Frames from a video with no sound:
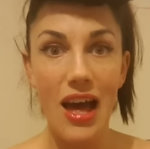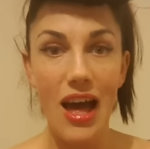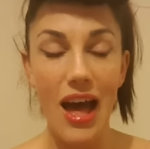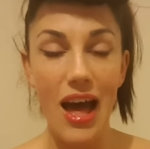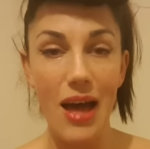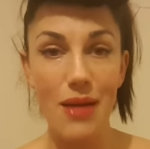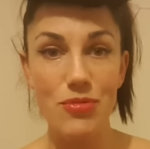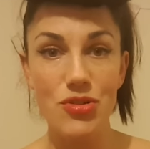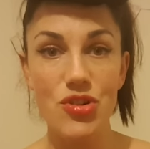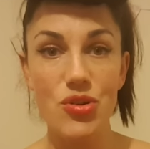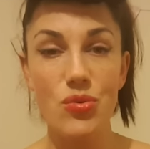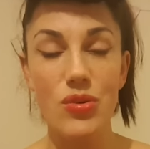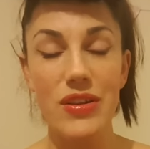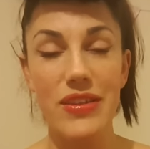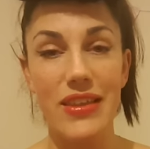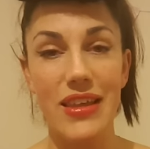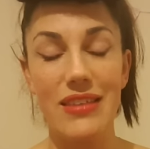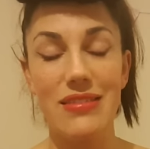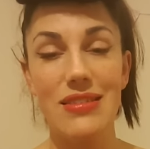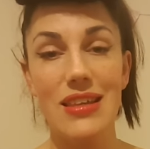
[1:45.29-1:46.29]
um, jewellery
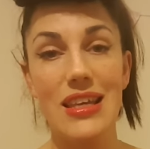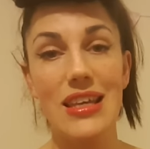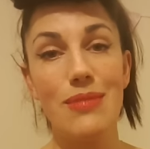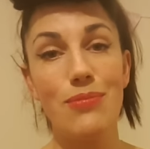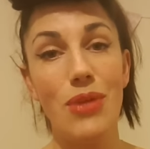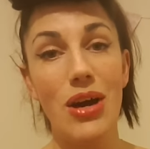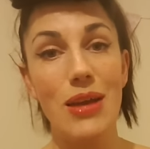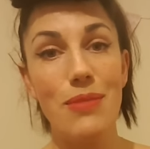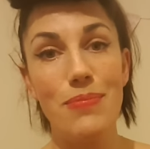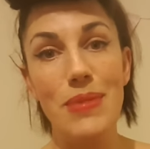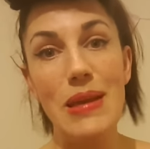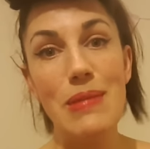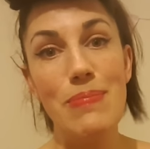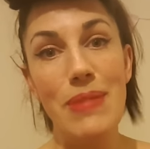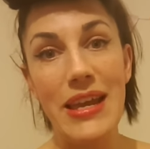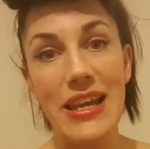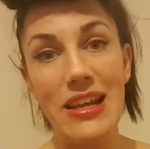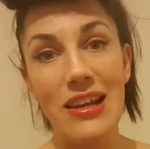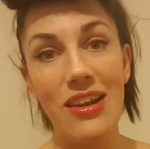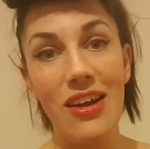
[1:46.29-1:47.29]
that they think might be
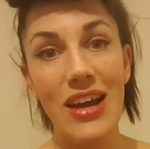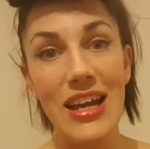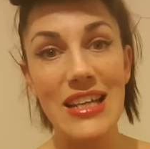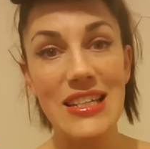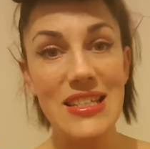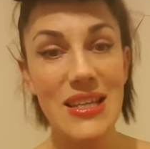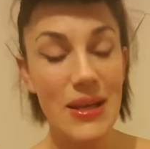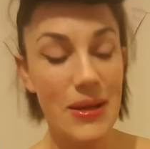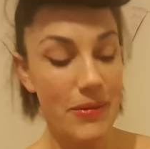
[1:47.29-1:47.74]
Bakelite.